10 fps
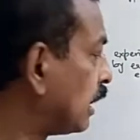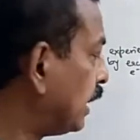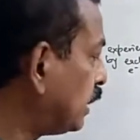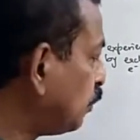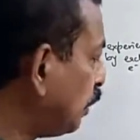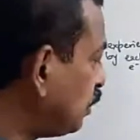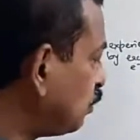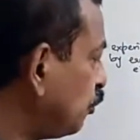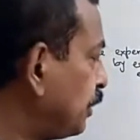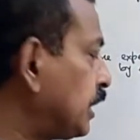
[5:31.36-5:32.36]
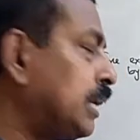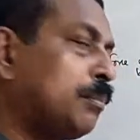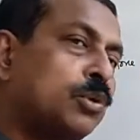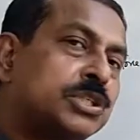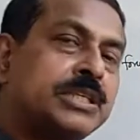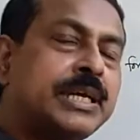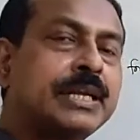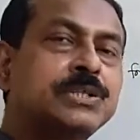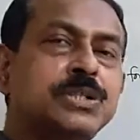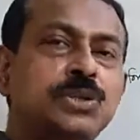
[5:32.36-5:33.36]
will be moving in opposite
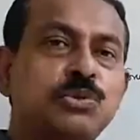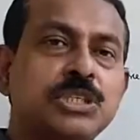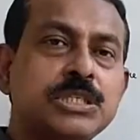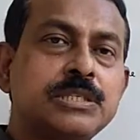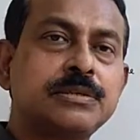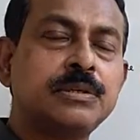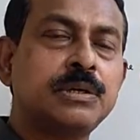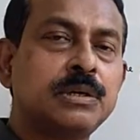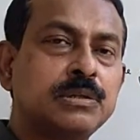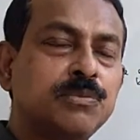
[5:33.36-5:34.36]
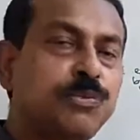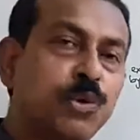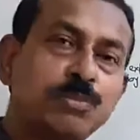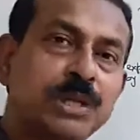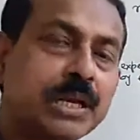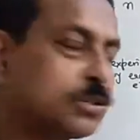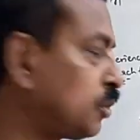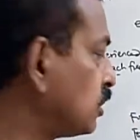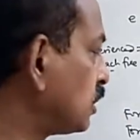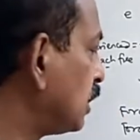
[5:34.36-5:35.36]
direction to this, the flow of the
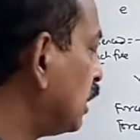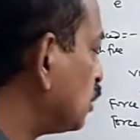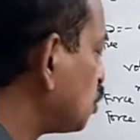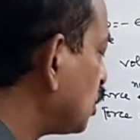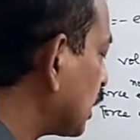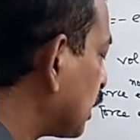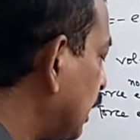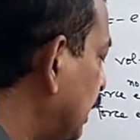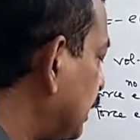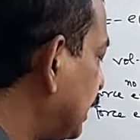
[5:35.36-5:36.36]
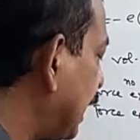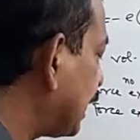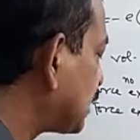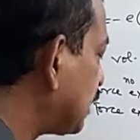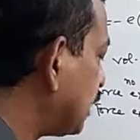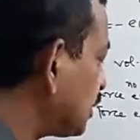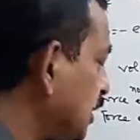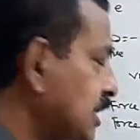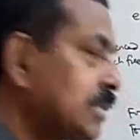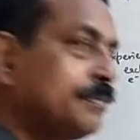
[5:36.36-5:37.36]
electrons. So the current direction is this,
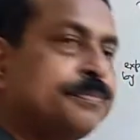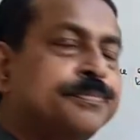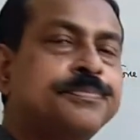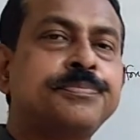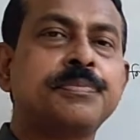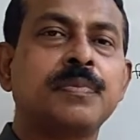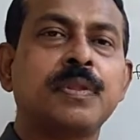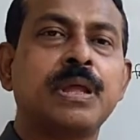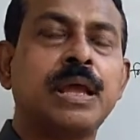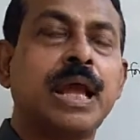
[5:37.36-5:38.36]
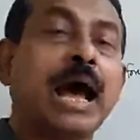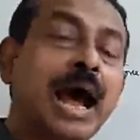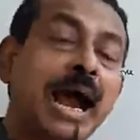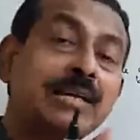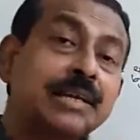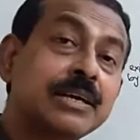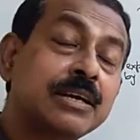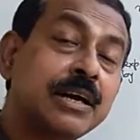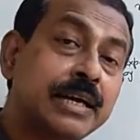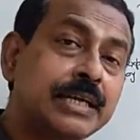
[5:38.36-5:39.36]
and the
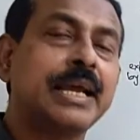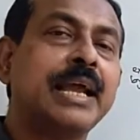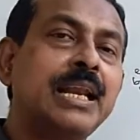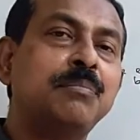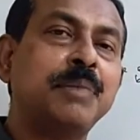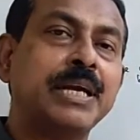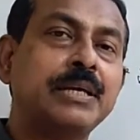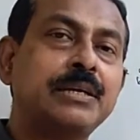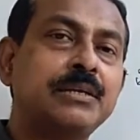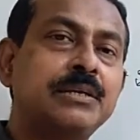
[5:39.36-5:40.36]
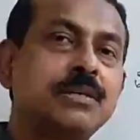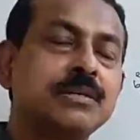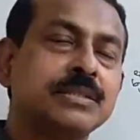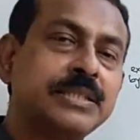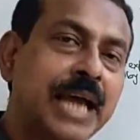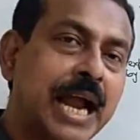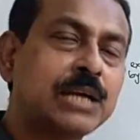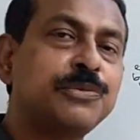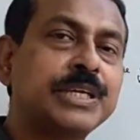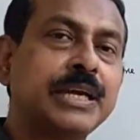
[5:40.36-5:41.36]
current element that we
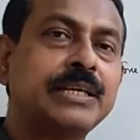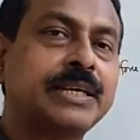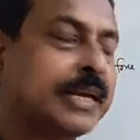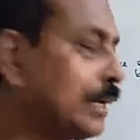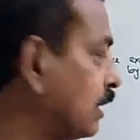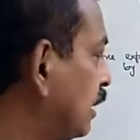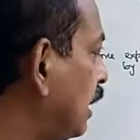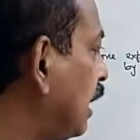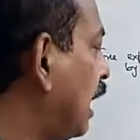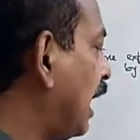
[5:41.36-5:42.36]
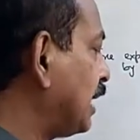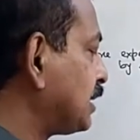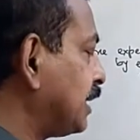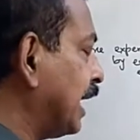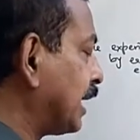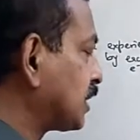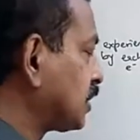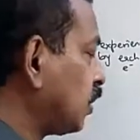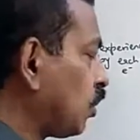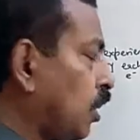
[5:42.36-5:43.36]
can take as the
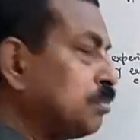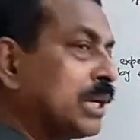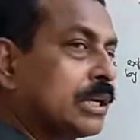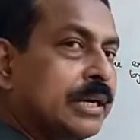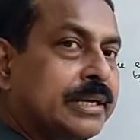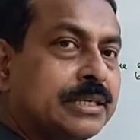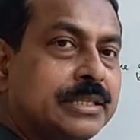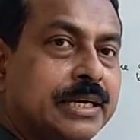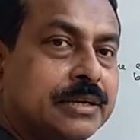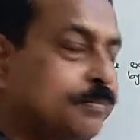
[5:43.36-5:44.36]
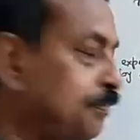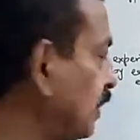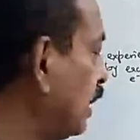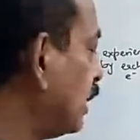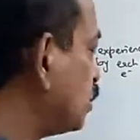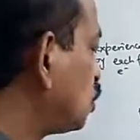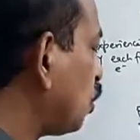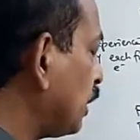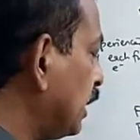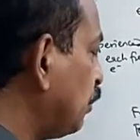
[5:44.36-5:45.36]
direction of the current there. So
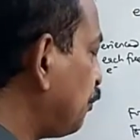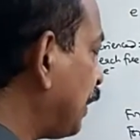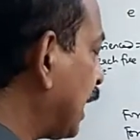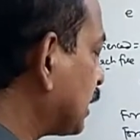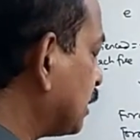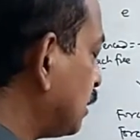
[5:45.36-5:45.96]
in fact,